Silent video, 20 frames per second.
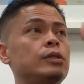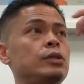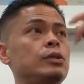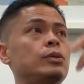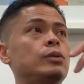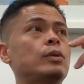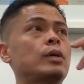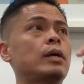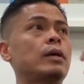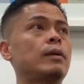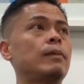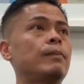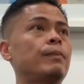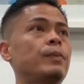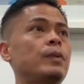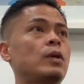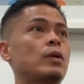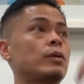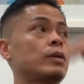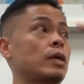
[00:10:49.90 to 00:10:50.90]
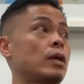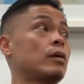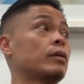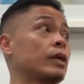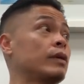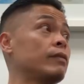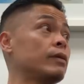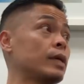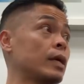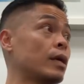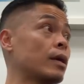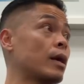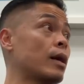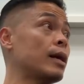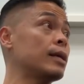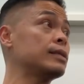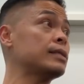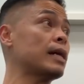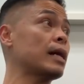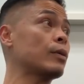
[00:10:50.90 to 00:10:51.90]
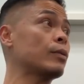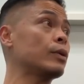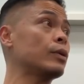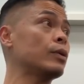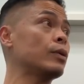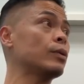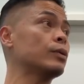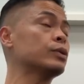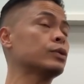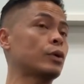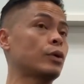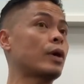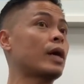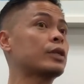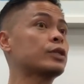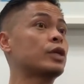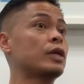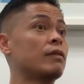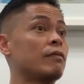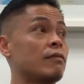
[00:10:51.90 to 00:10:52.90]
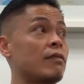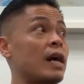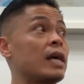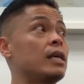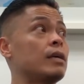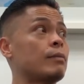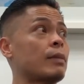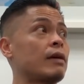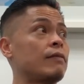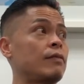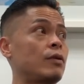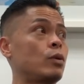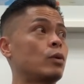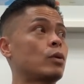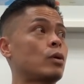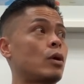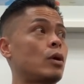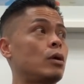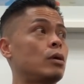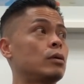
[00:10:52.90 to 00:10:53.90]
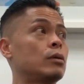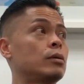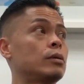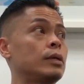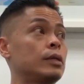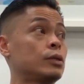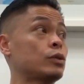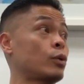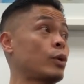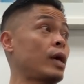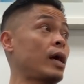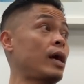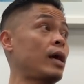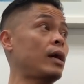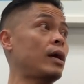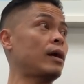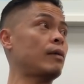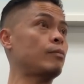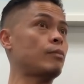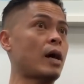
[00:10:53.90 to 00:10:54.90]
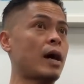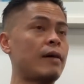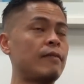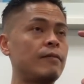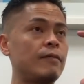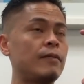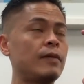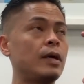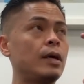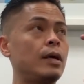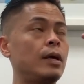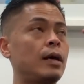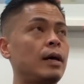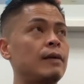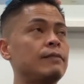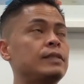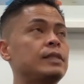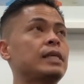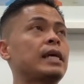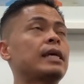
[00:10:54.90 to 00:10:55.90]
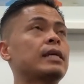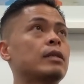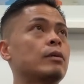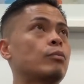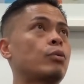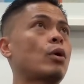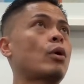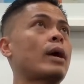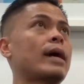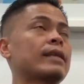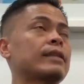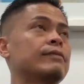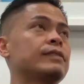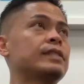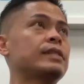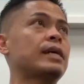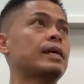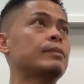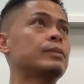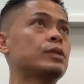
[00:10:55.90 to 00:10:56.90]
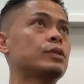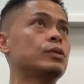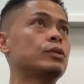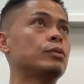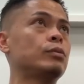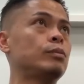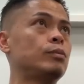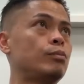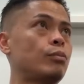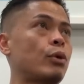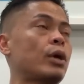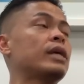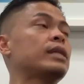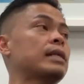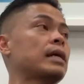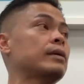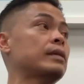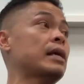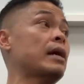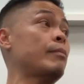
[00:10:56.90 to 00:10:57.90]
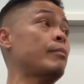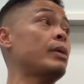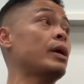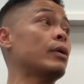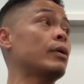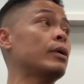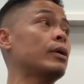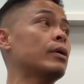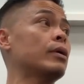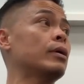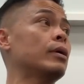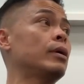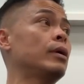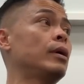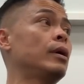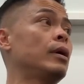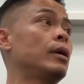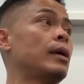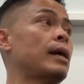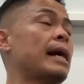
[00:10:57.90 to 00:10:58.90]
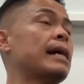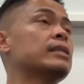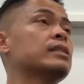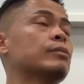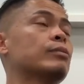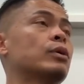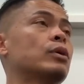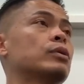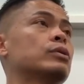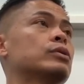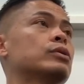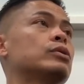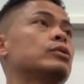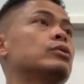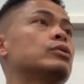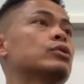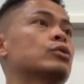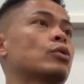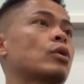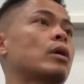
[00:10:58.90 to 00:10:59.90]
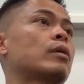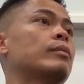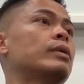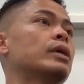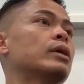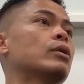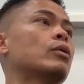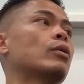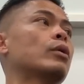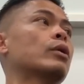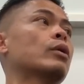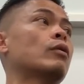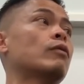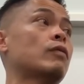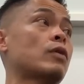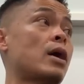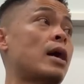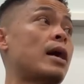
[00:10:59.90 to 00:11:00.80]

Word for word: to uh, you know that I'll keep, get in contact with you. So you're actually inviting my phone call. It's okay. I've, I've I've taken the proactive steps to break down that barrier, as opposed to scrubbing, going over